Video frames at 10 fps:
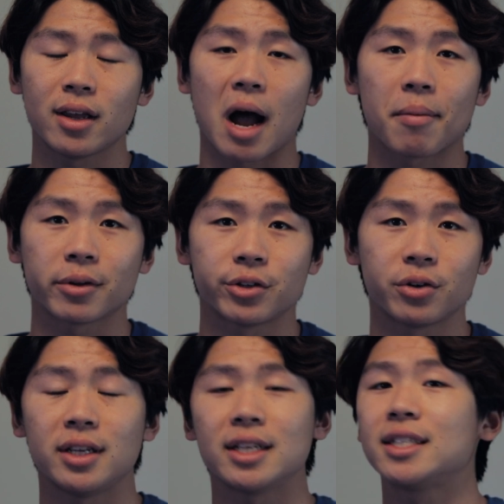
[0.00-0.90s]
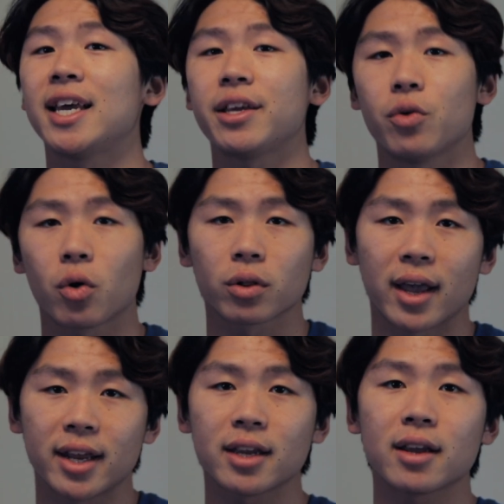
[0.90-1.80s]
opportunity to take your
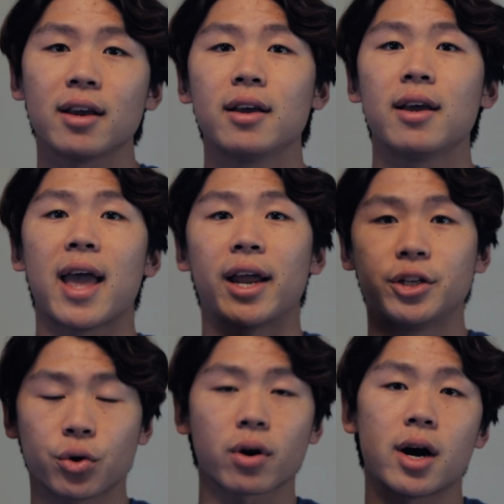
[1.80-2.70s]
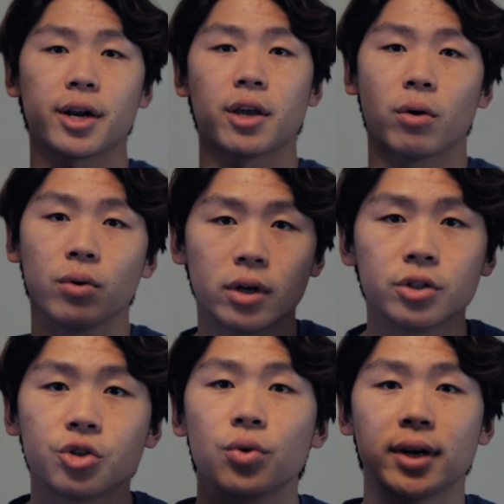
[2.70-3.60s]
lighting and your audio
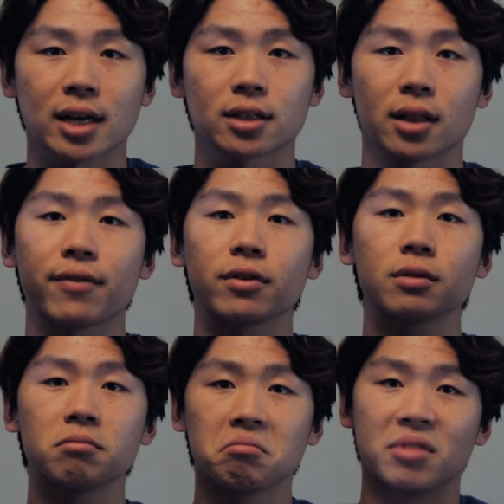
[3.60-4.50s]
to a next level.